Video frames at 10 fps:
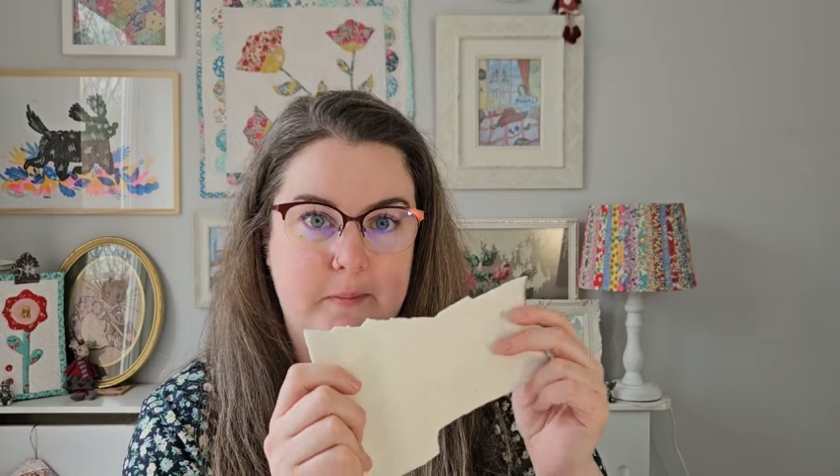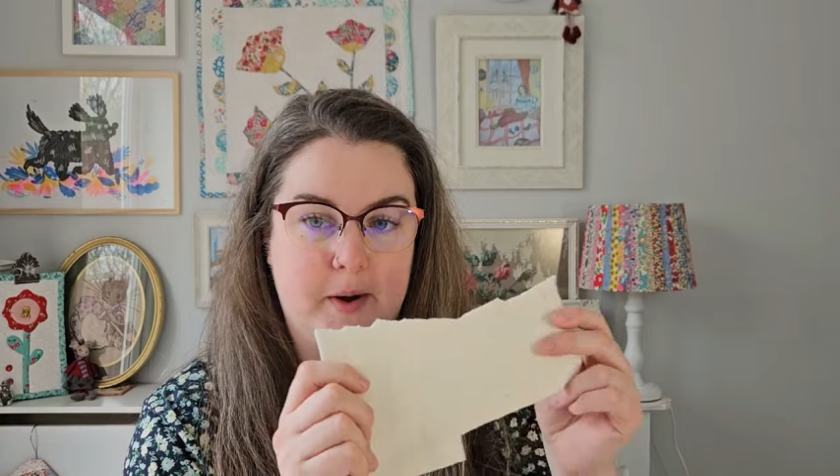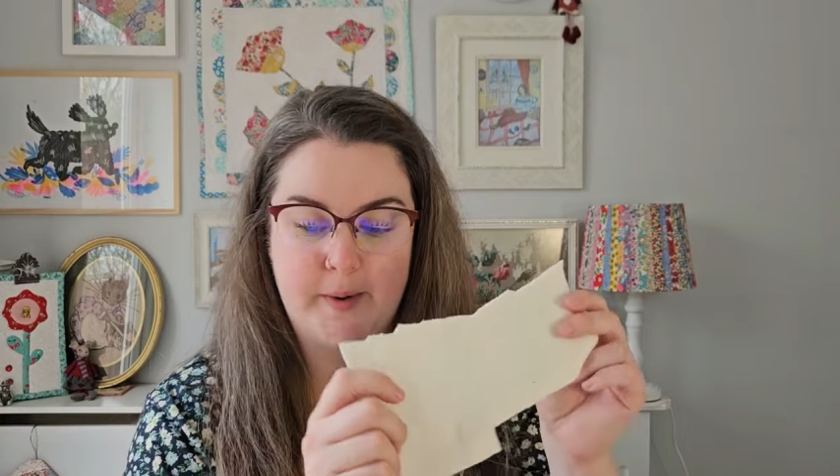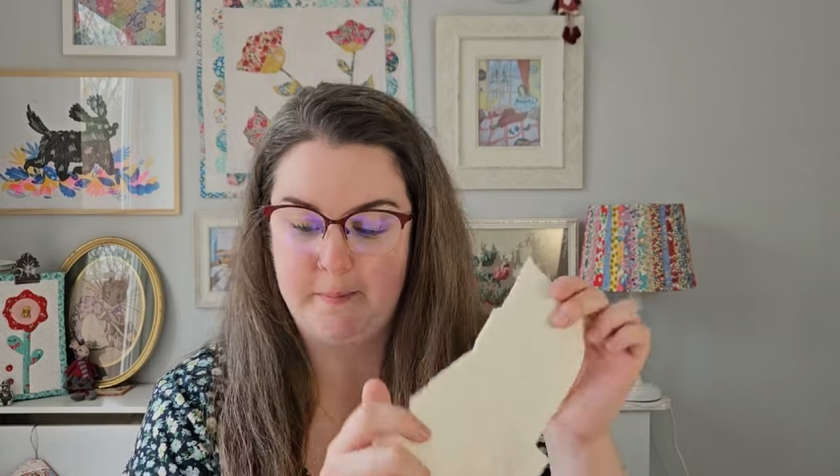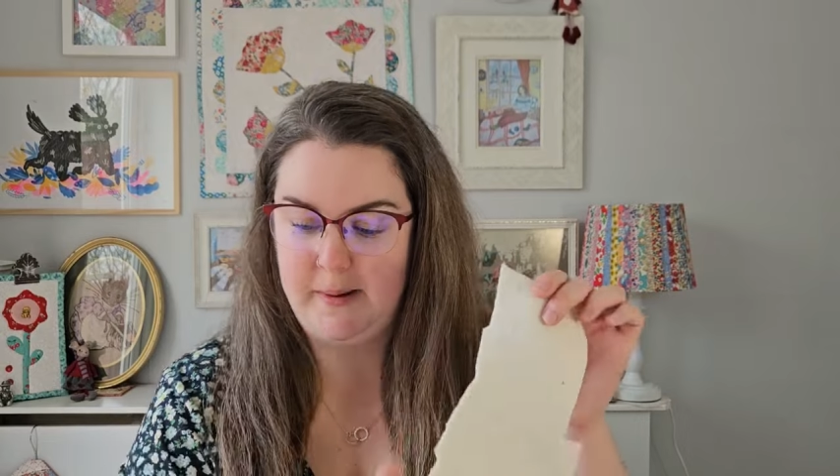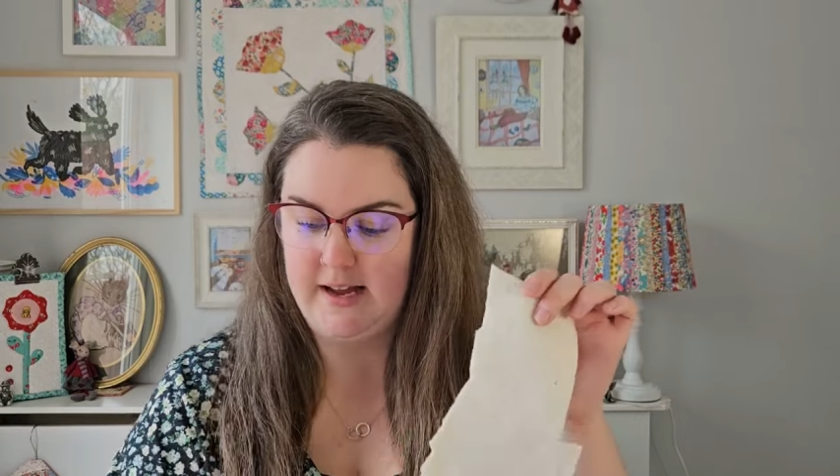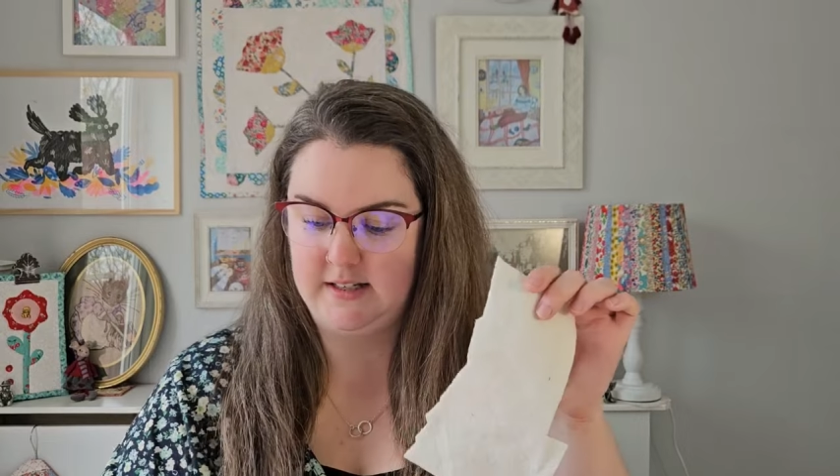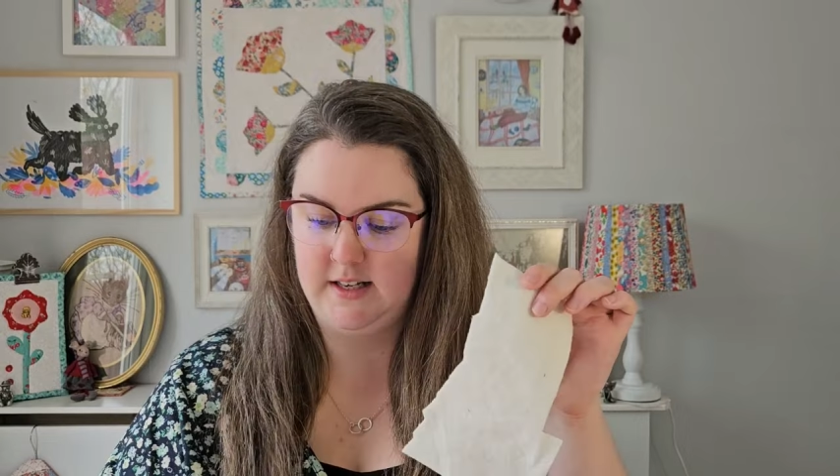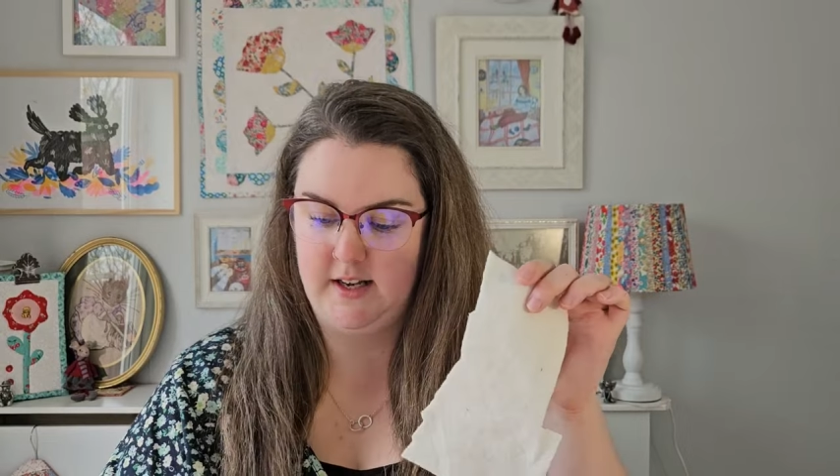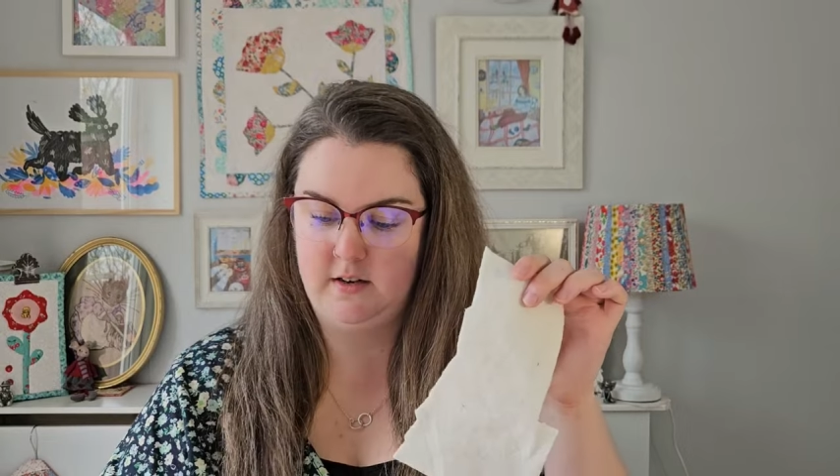my
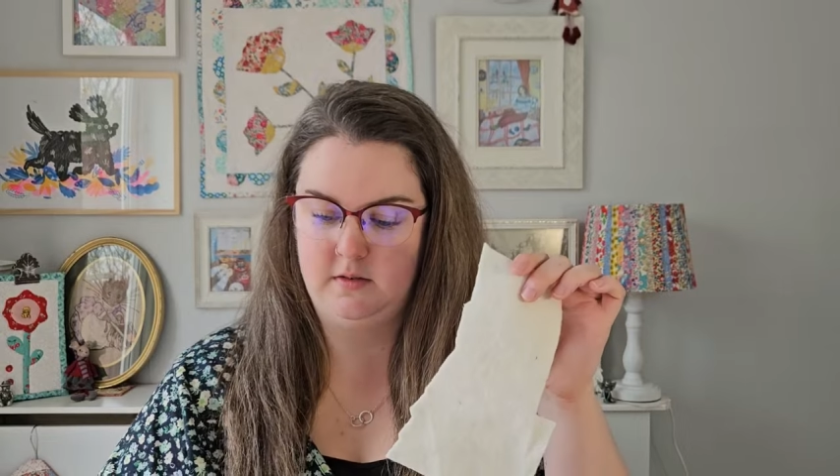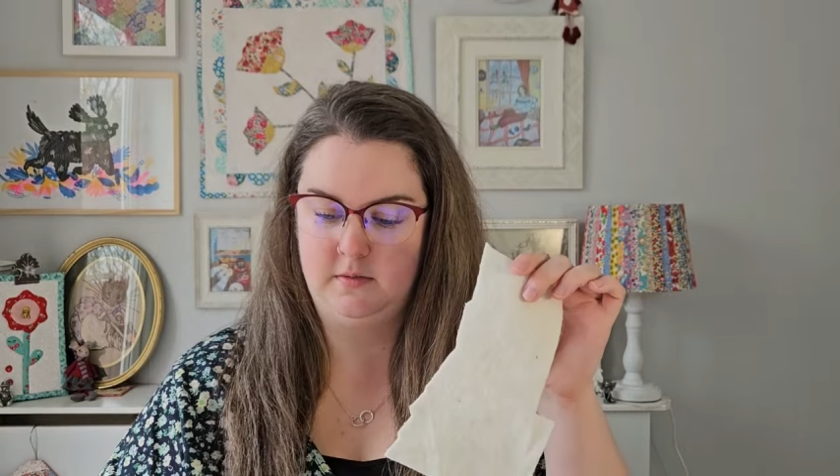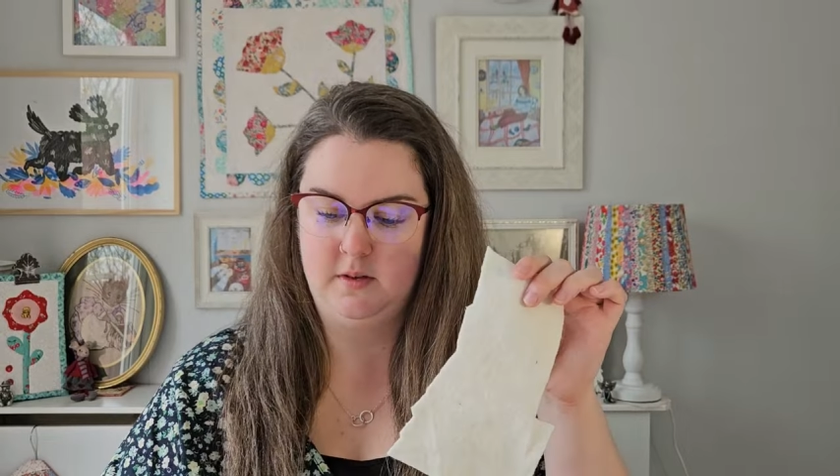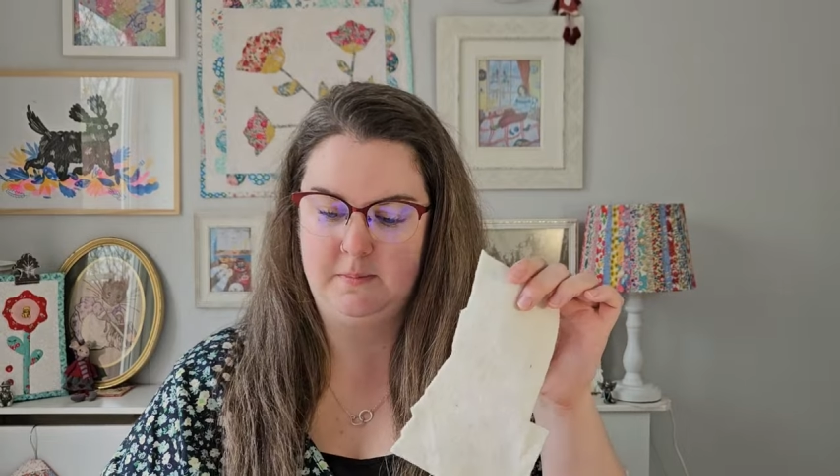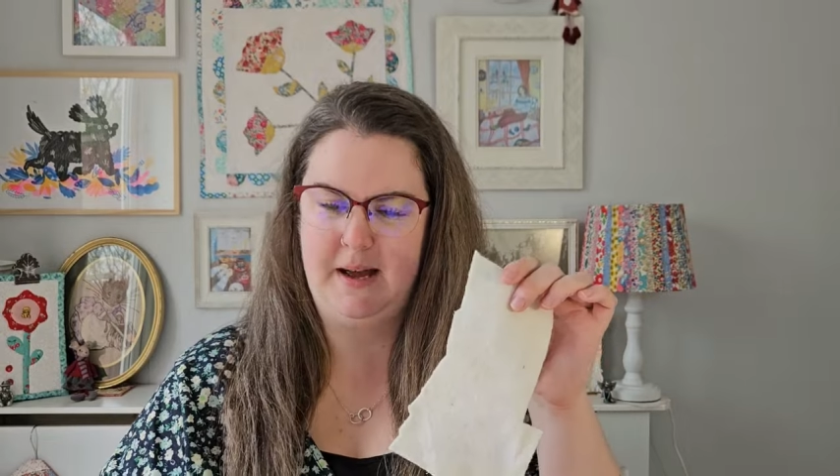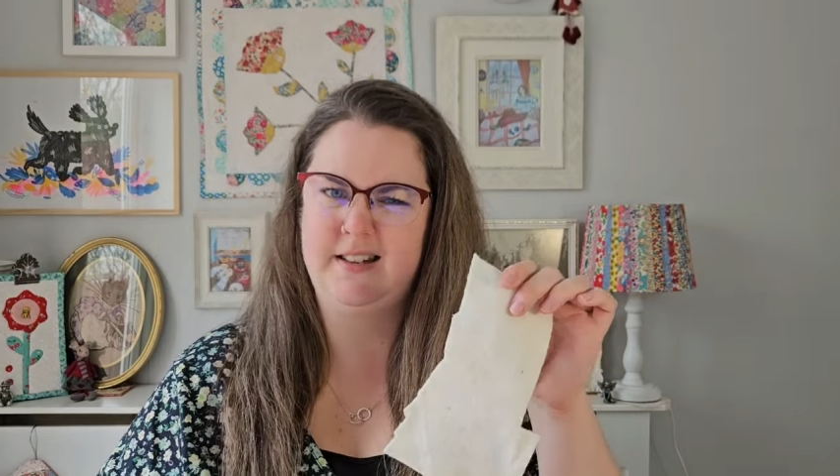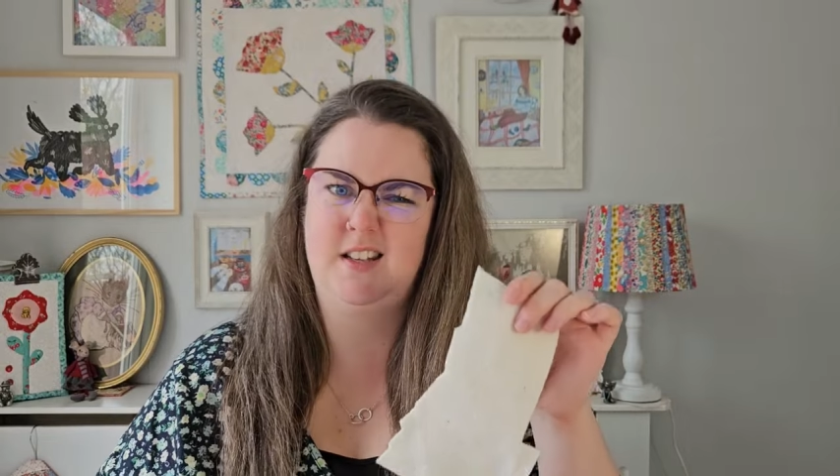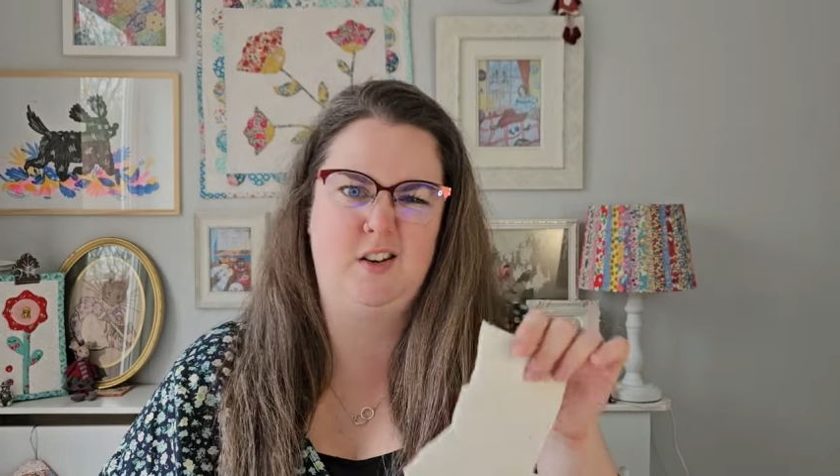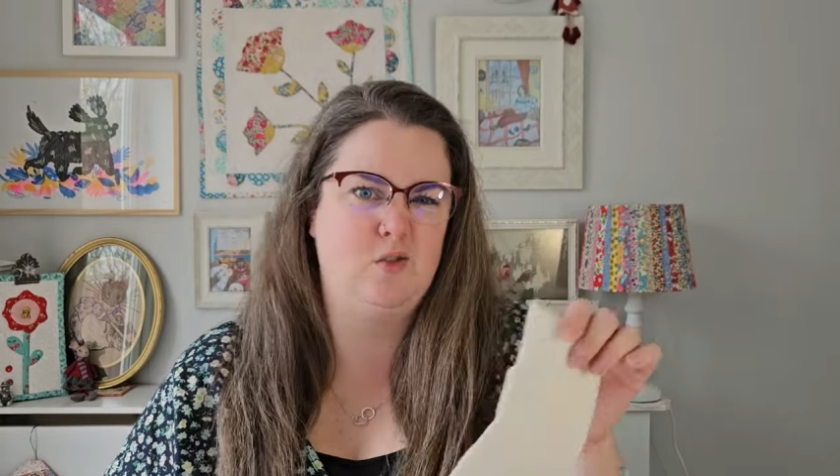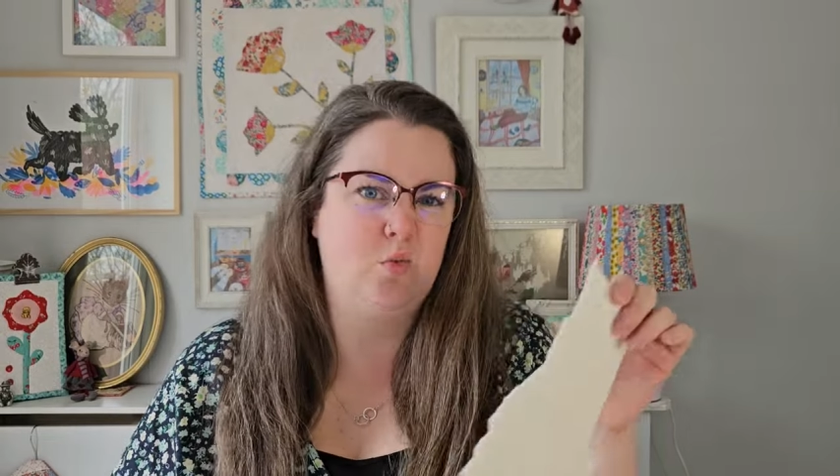batting,
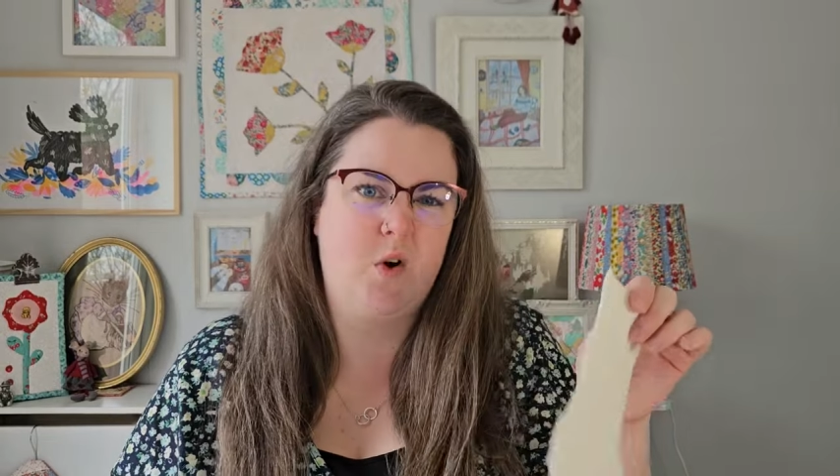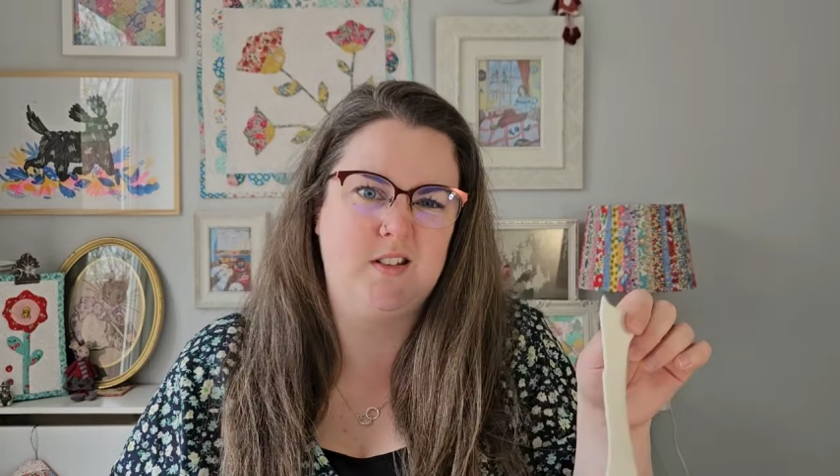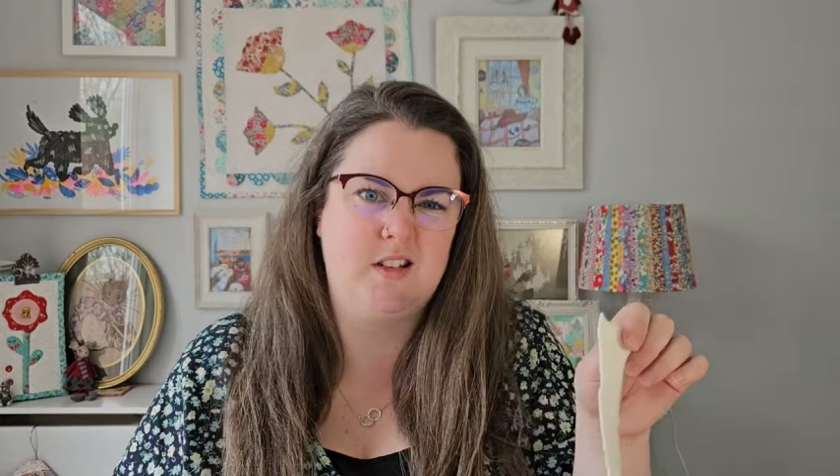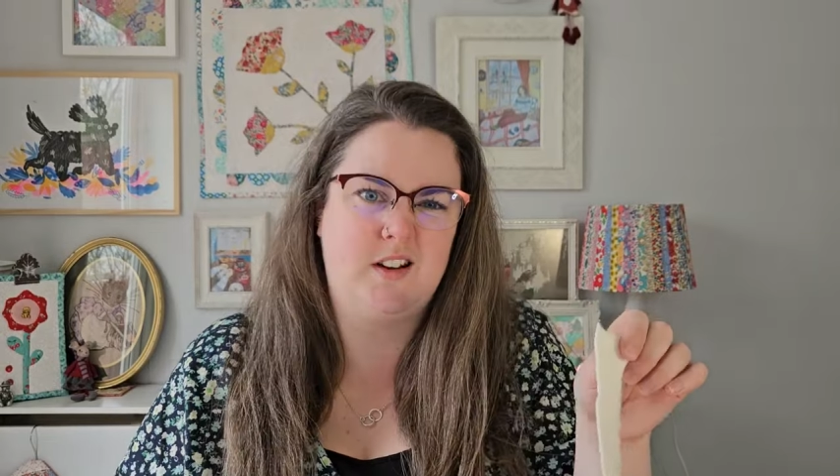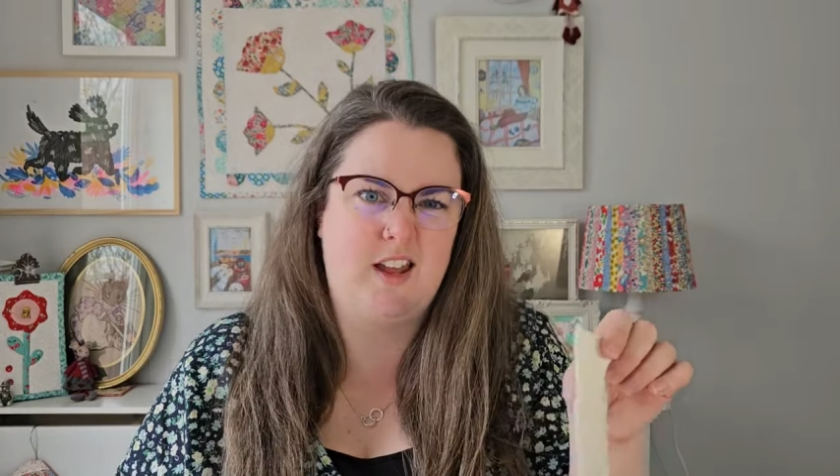batting or wadding.